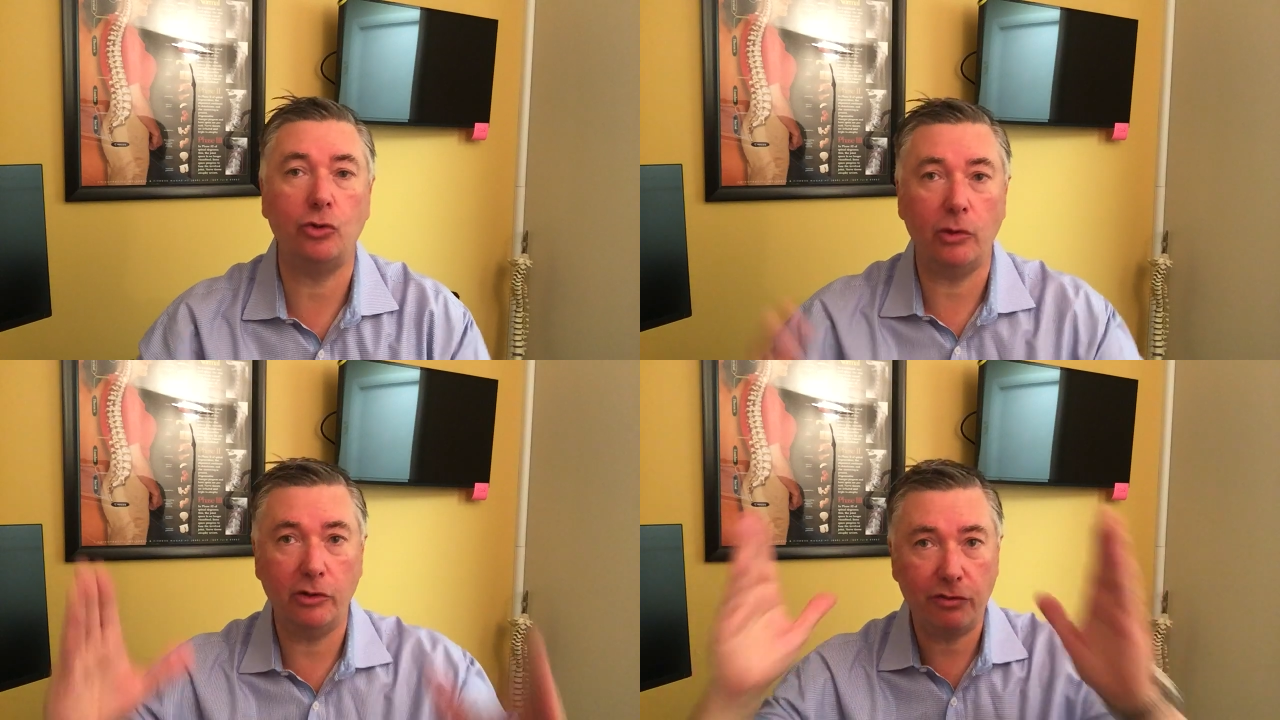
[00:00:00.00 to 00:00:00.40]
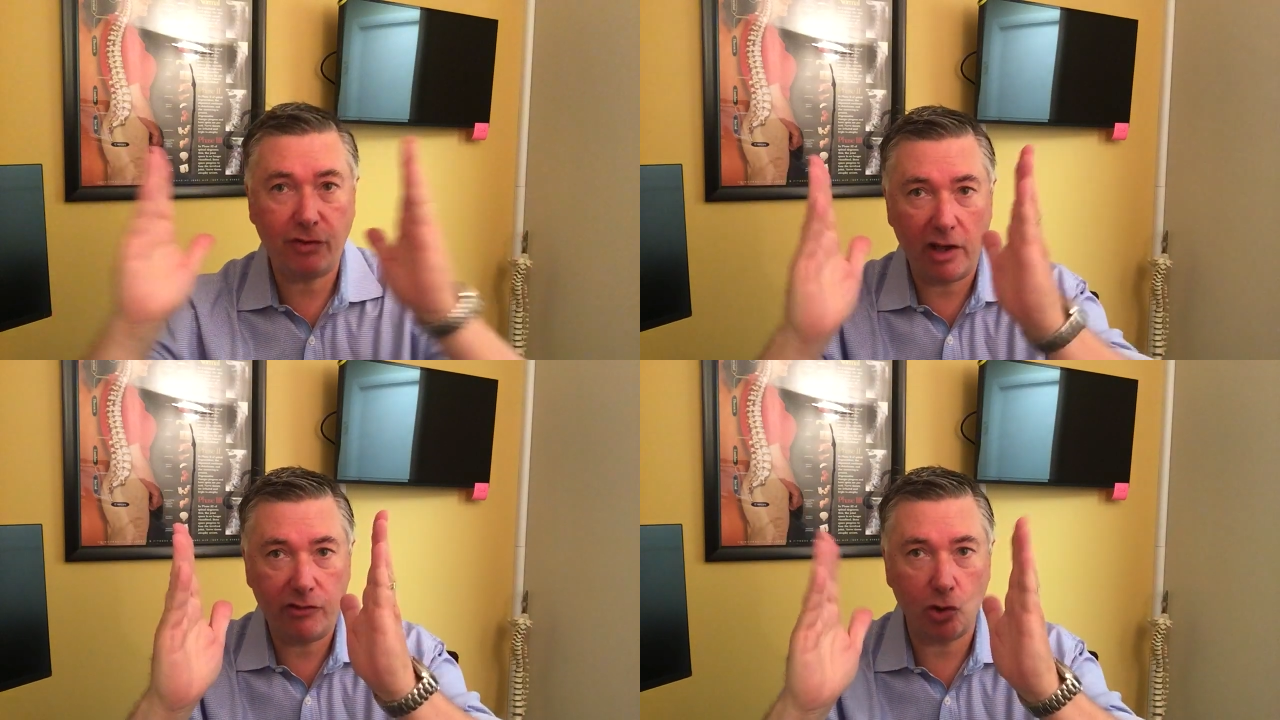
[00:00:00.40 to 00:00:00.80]
during the
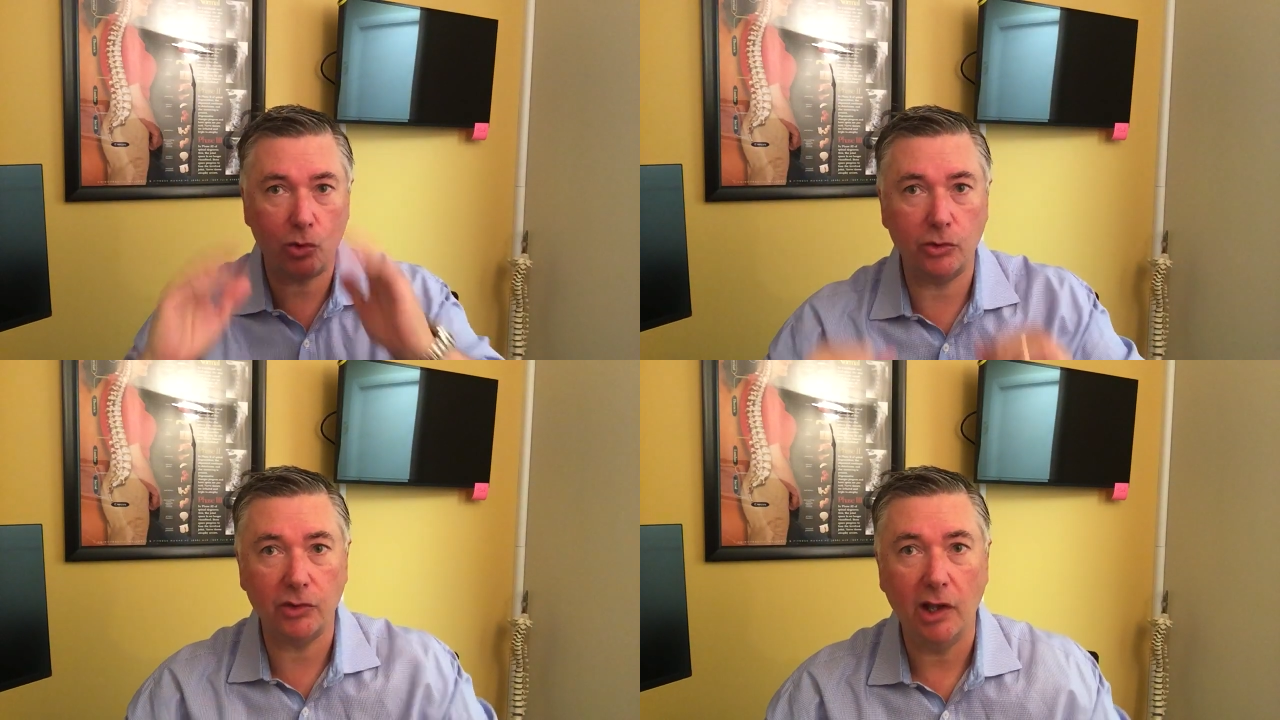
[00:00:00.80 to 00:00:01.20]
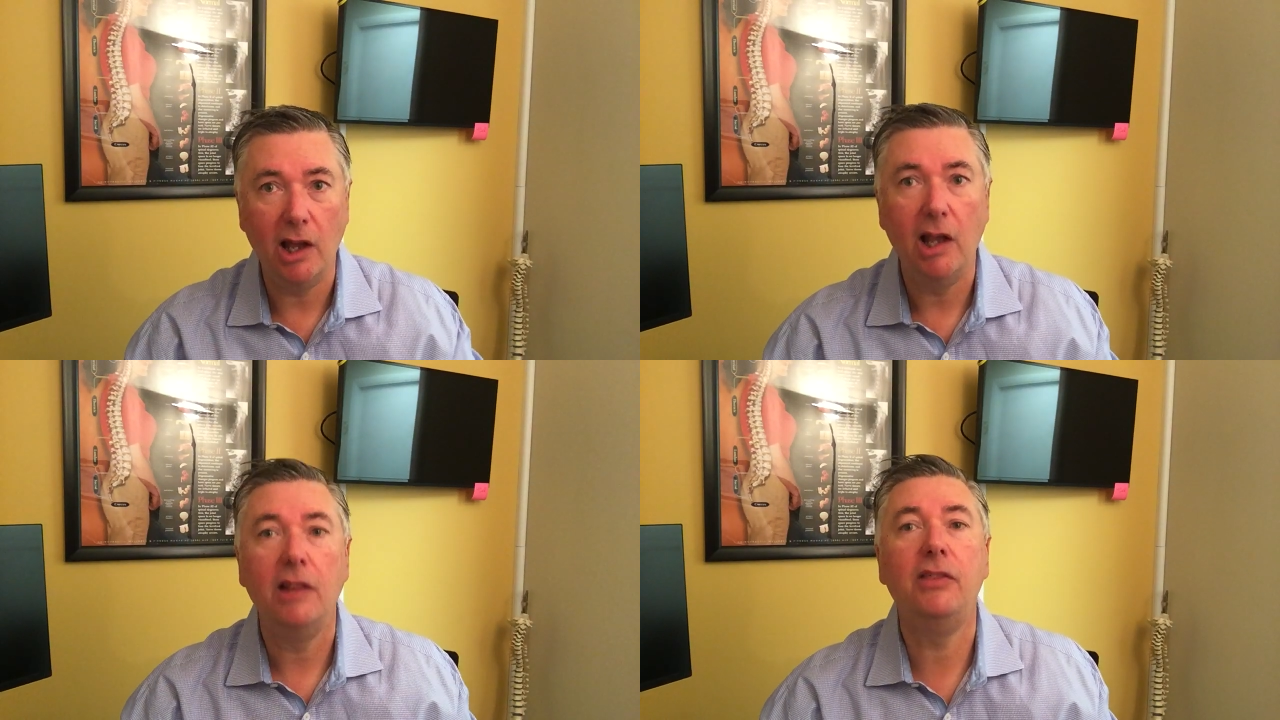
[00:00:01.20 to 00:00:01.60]
5 years
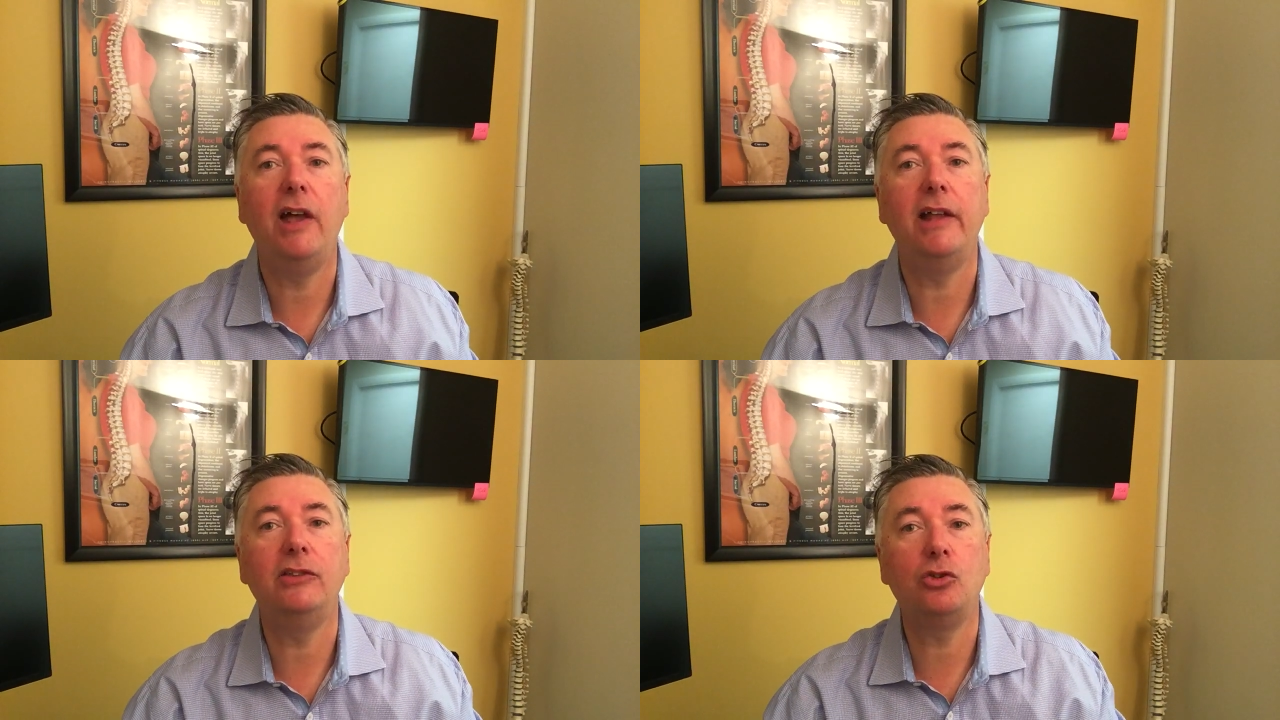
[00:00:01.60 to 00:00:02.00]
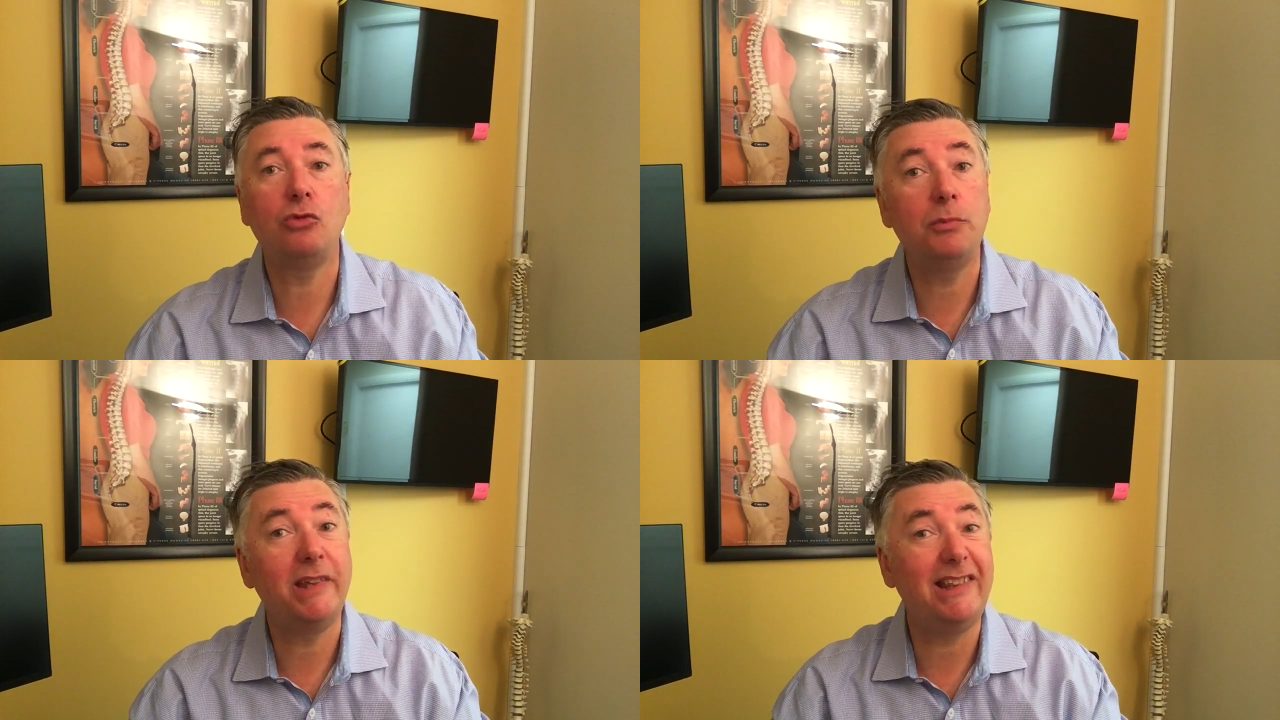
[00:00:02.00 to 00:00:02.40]
than the
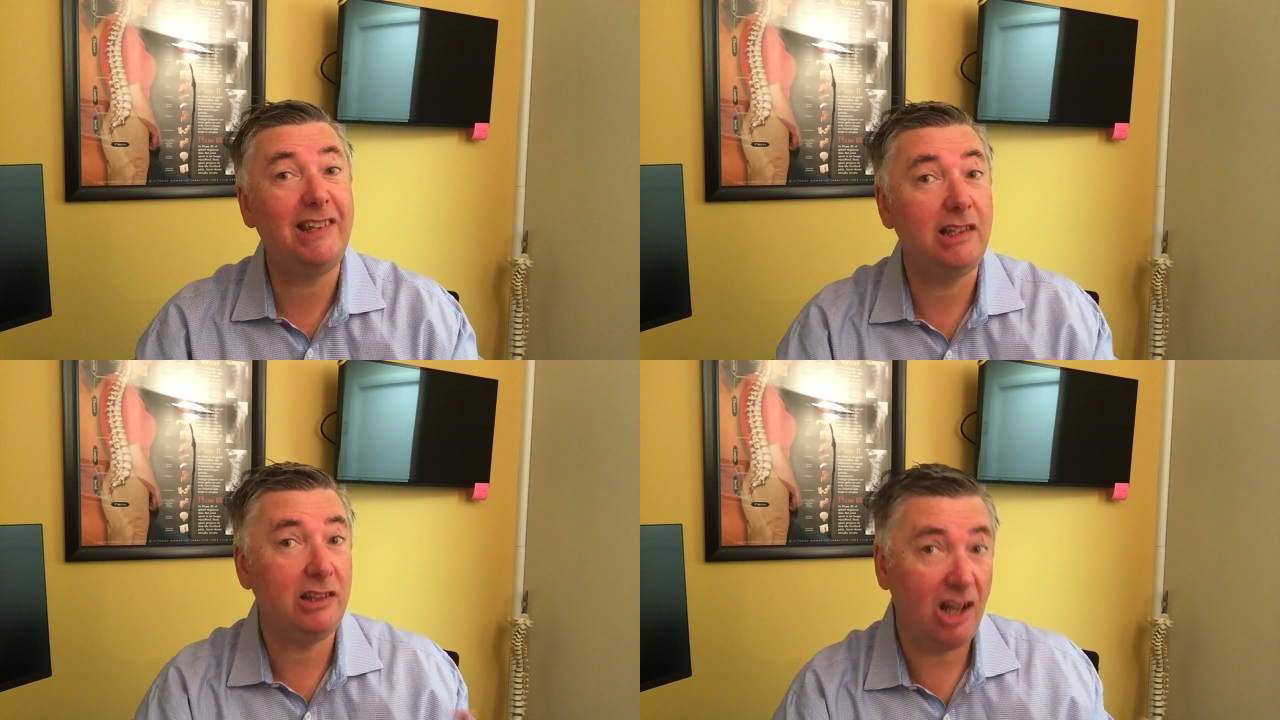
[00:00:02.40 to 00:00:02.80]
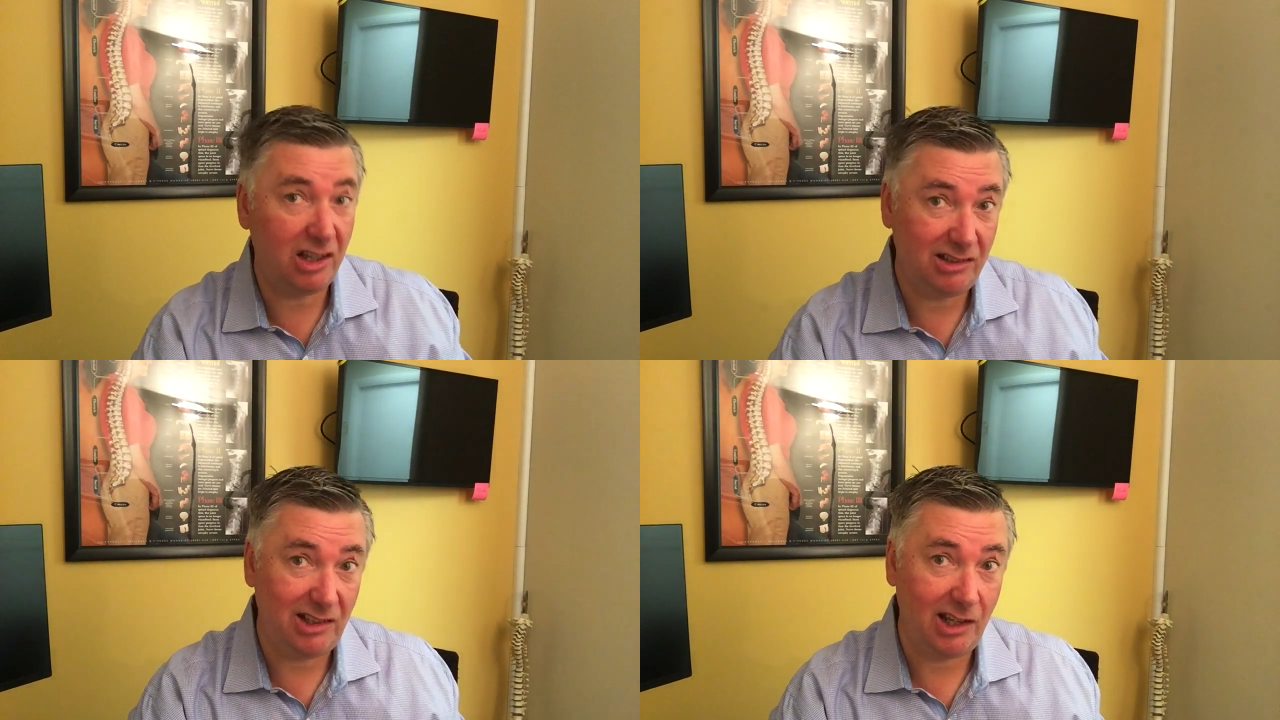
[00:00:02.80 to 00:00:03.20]
group that did
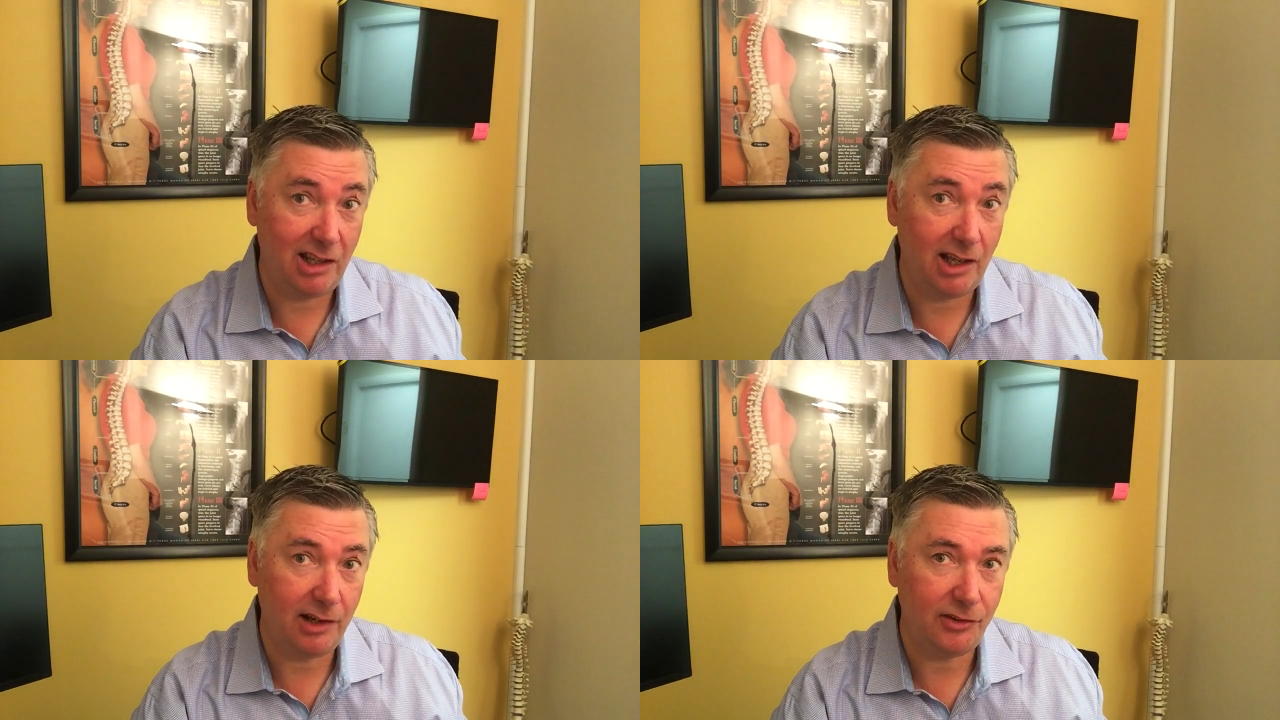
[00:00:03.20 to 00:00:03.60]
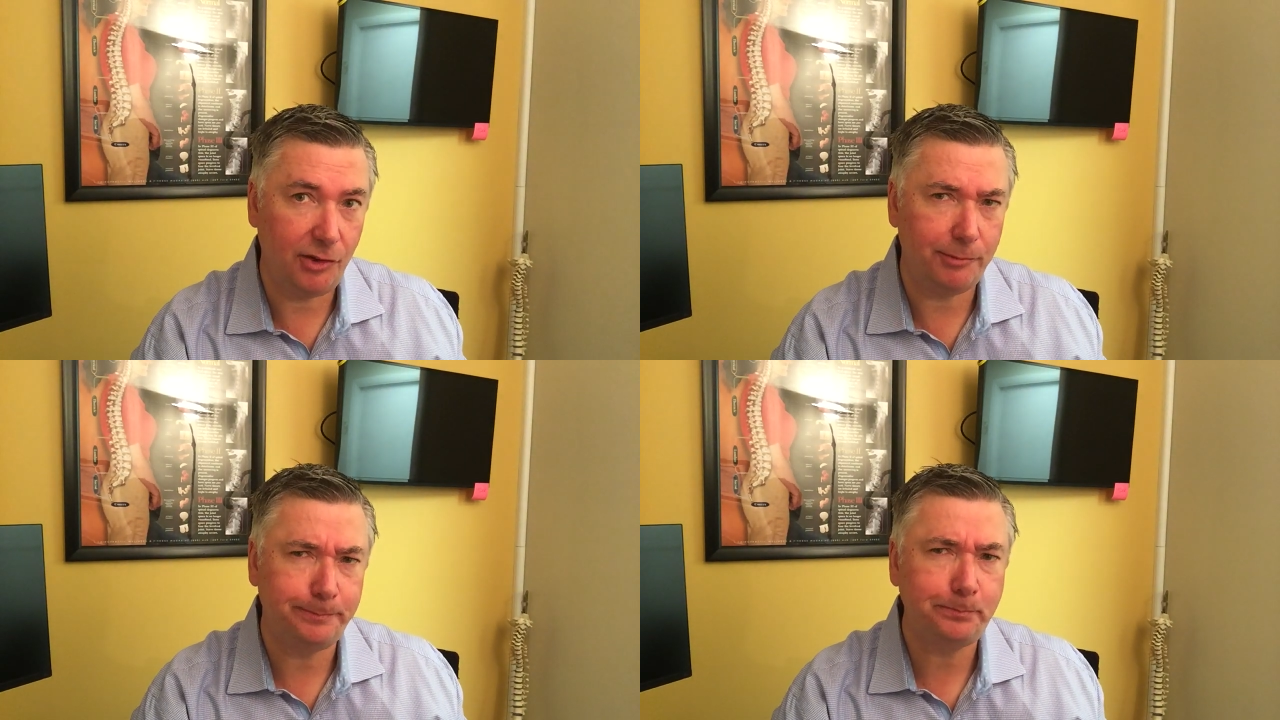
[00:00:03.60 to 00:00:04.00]
not take
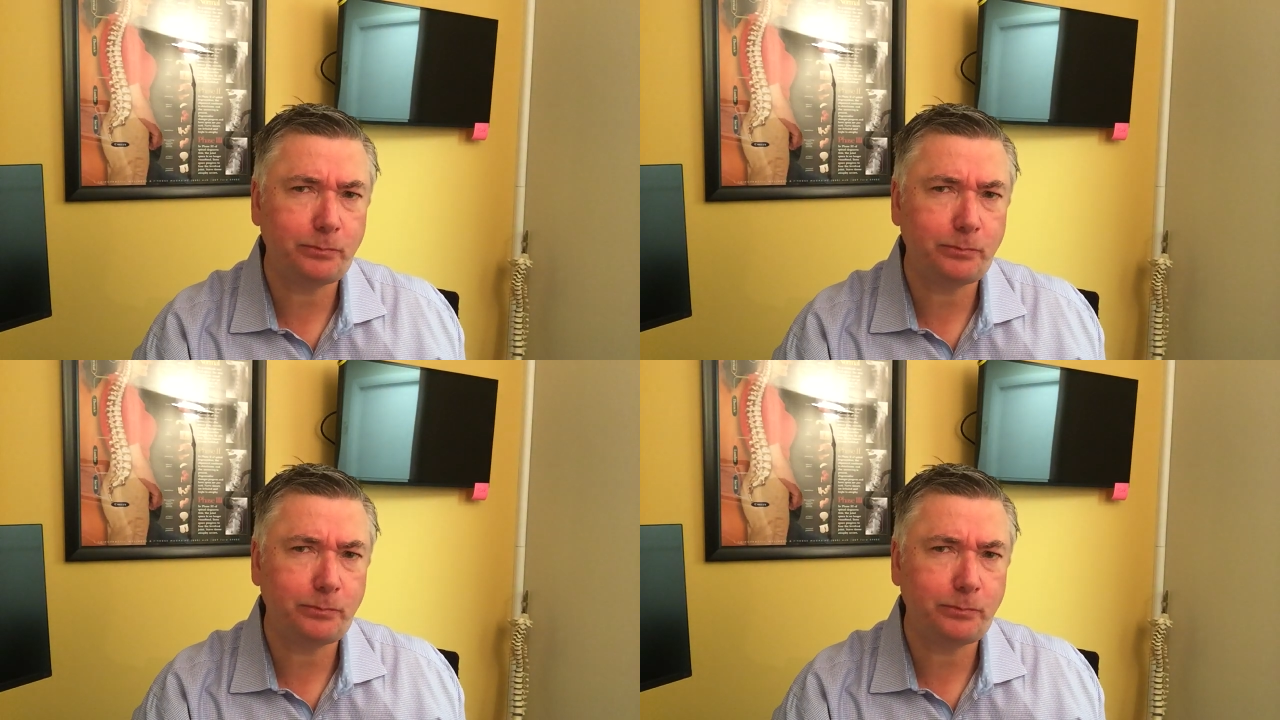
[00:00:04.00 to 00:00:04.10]
calcium.